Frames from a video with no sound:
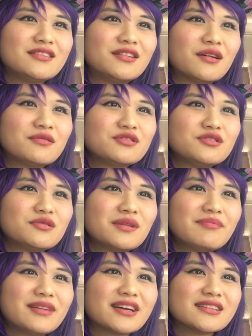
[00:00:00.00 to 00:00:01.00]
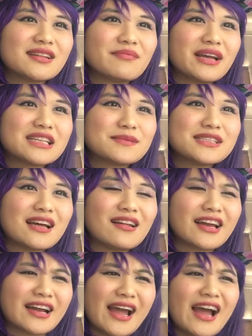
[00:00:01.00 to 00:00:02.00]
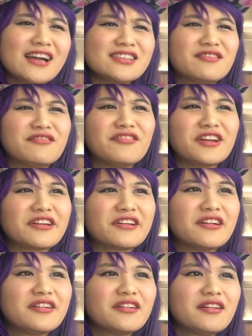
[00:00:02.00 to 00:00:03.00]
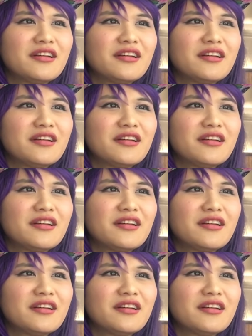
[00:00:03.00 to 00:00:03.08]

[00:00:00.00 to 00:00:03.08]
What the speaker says: don't do it because it makes me sound like an action figure.